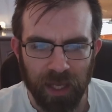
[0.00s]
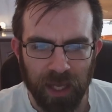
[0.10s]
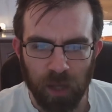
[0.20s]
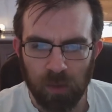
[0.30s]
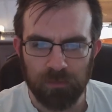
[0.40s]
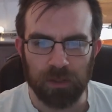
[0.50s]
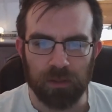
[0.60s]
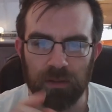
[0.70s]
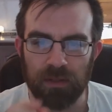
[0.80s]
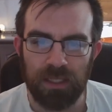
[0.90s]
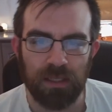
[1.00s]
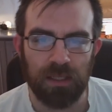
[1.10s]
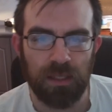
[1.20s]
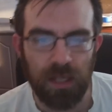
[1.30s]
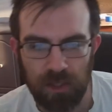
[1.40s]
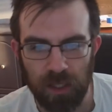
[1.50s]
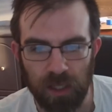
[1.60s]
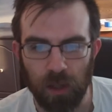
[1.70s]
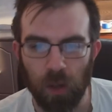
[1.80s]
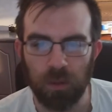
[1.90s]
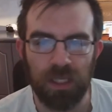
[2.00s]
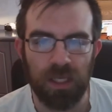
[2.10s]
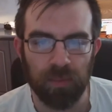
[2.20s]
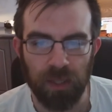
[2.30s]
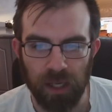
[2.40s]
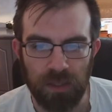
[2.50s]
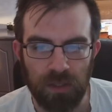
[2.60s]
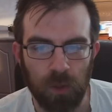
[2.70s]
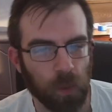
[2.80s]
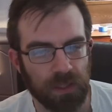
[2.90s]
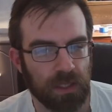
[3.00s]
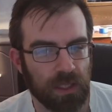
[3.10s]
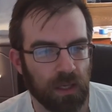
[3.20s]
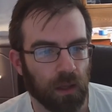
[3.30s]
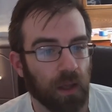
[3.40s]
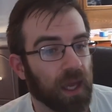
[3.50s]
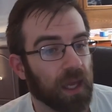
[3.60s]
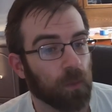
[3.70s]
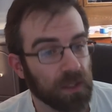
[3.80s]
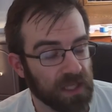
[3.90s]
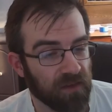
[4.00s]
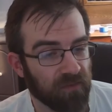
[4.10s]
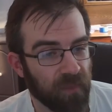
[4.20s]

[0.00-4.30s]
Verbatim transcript: however, this conditioning only applies to one skill, and once they have